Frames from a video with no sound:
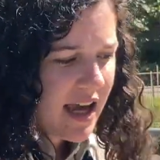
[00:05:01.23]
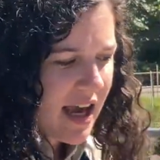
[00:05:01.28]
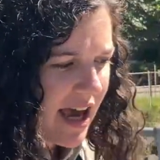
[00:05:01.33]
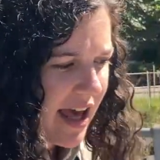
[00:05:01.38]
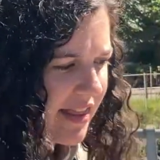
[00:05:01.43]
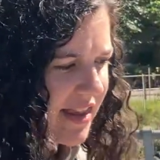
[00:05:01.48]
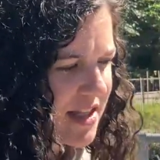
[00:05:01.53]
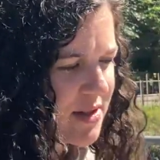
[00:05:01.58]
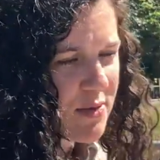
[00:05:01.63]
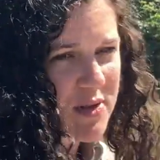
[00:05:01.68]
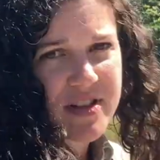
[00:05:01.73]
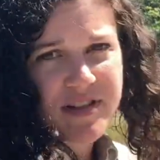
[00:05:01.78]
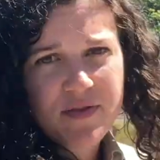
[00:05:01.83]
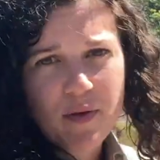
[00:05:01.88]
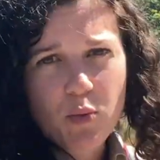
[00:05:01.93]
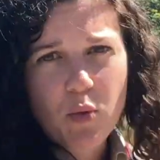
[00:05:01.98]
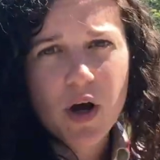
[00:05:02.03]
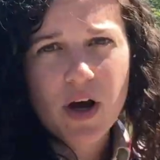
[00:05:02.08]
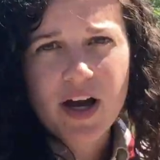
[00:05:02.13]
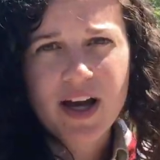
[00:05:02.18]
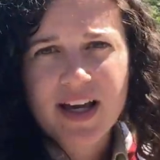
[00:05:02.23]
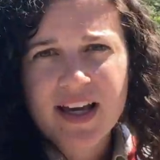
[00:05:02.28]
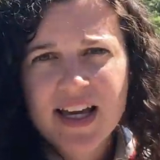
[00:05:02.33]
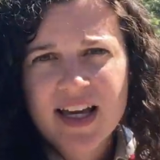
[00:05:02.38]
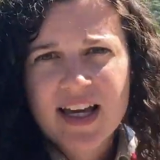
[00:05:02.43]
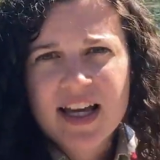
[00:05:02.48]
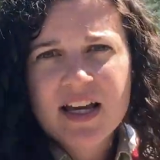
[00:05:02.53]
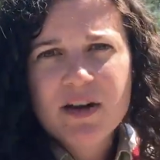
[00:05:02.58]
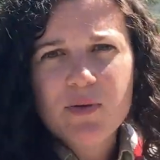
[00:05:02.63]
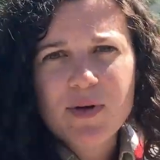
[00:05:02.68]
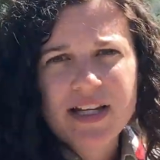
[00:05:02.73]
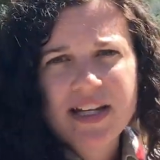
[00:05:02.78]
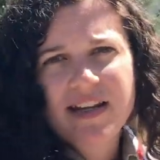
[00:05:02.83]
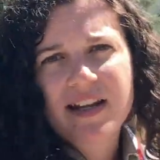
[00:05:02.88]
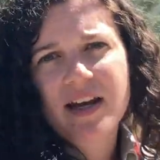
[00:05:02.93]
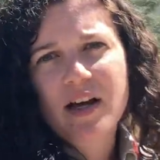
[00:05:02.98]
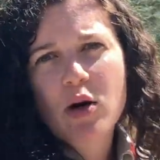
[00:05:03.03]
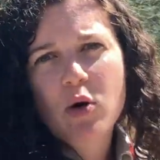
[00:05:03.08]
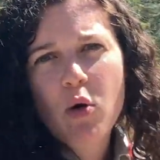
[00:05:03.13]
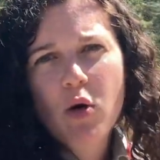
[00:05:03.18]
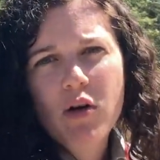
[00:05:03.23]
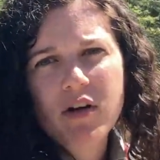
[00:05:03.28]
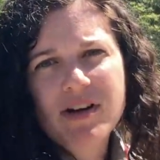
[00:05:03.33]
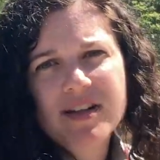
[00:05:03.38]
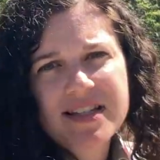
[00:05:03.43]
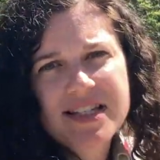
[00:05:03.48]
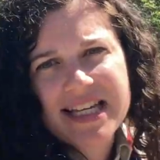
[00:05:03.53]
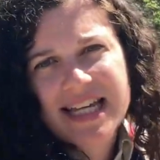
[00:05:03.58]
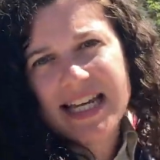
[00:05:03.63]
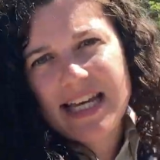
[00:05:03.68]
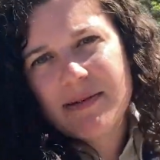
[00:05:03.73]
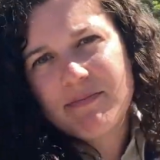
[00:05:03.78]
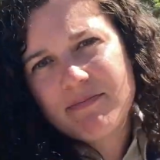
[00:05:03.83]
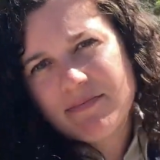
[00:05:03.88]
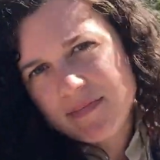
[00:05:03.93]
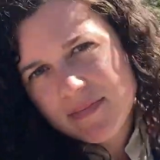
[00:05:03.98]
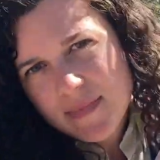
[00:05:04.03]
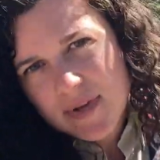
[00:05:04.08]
and this was for work. We did a quarantine